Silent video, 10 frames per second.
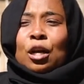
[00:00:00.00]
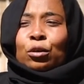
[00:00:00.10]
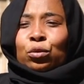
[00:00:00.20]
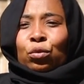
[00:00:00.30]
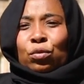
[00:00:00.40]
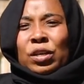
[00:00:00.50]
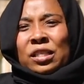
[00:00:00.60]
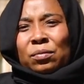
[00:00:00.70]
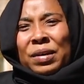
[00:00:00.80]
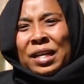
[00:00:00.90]
so
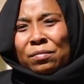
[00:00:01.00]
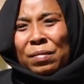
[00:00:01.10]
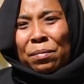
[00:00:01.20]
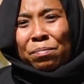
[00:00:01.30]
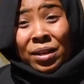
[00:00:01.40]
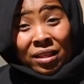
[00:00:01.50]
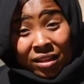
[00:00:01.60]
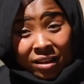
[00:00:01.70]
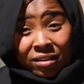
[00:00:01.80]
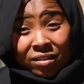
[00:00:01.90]
it made my
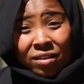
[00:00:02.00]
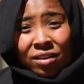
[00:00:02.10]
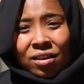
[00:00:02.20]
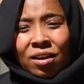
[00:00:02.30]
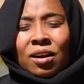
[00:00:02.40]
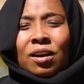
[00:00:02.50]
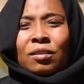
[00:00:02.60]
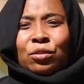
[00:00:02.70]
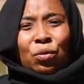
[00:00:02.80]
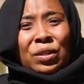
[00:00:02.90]
breathing
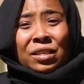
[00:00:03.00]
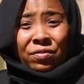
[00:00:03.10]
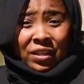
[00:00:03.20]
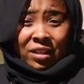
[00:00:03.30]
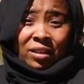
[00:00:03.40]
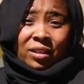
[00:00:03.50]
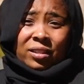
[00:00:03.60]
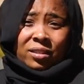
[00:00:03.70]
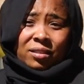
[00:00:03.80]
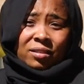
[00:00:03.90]
so
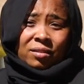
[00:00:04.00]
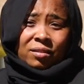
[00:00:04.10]
difficult